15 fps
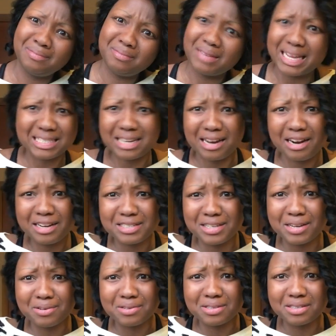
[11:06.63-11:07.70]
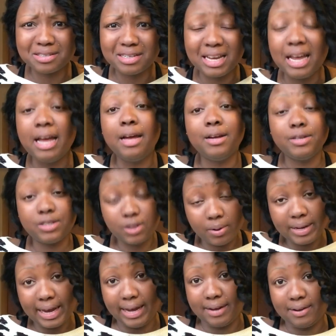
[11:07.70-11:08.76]
That's not an excuse. So
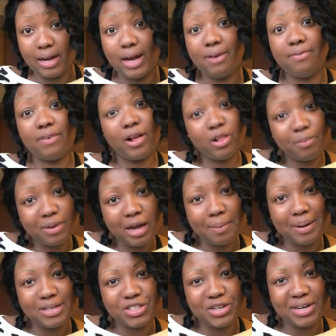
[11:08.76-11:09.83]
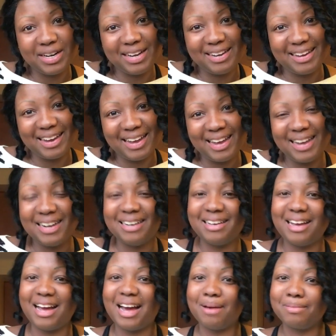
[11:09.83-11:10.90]
yeah, follow me on my journey again.
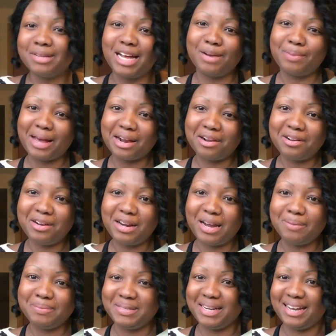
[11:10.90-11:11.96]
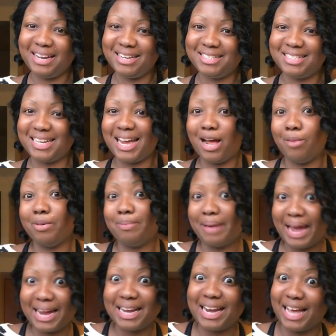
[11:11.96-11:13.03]
I'm glad we had a little update. I'll be
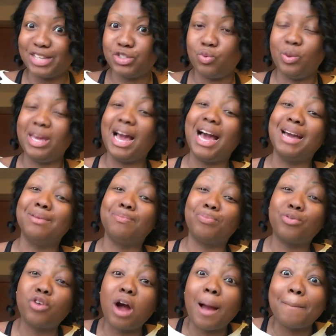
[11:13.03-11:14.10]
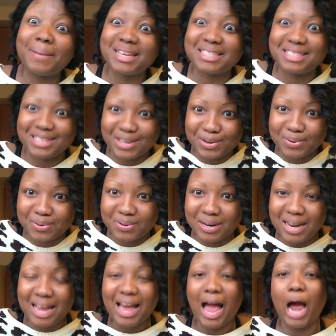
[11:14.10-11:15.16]
back next week. I promise you
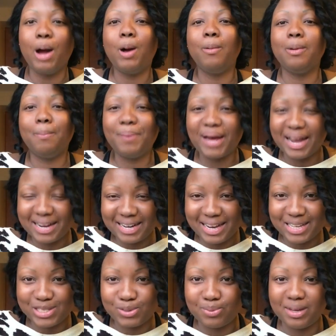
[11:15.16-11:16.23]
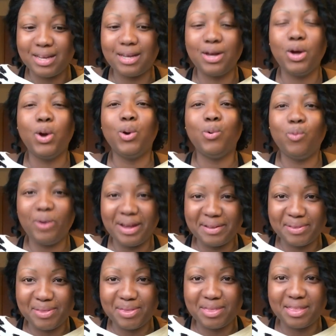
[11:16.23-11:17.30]
I will be back next week
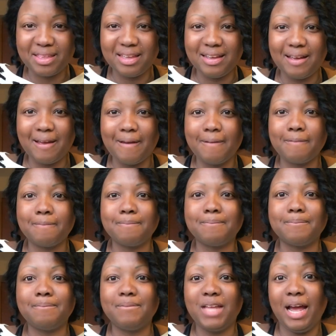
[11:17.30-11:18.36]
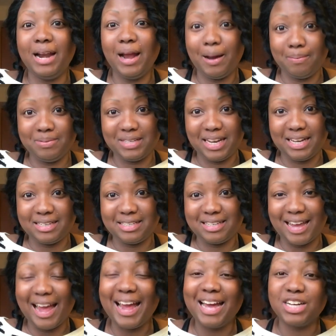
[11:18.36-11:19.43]
with an
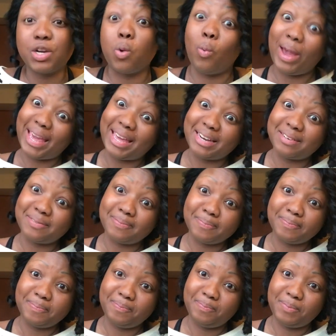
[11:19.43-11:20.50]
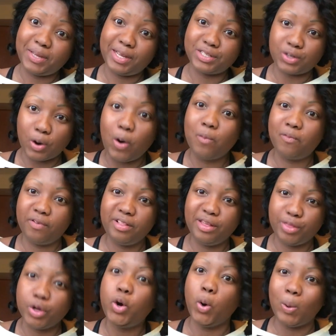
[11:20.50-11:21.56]
update and a weigh-in, because
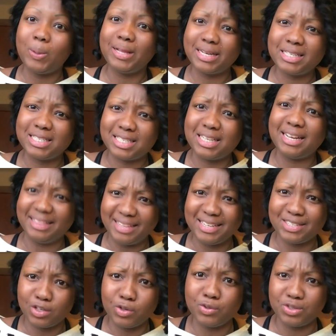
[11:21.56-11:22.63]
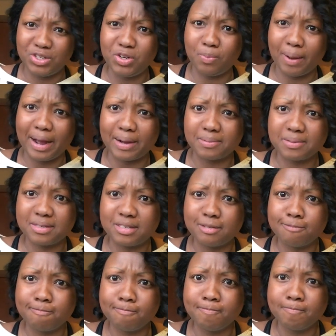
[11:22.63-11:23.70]
hopefully the goal is to at least lose 2 pounds
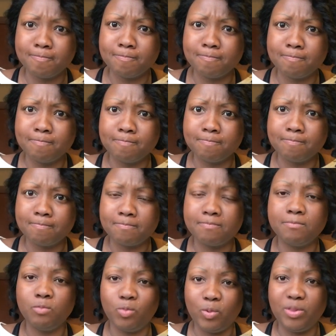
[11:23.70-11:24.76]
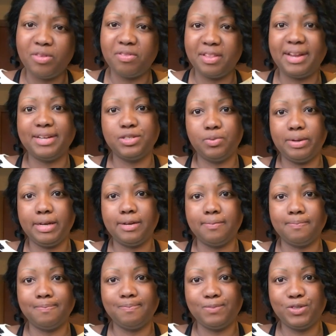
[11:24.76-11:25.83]
within the next week.
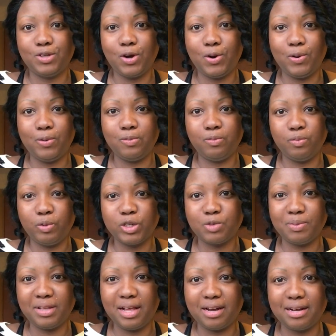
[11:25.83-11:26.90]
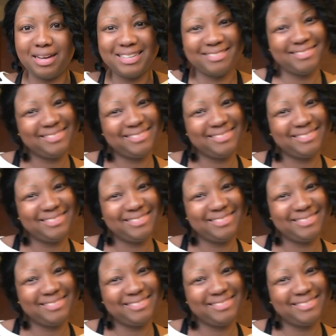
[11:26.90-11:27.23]
So wish me luck.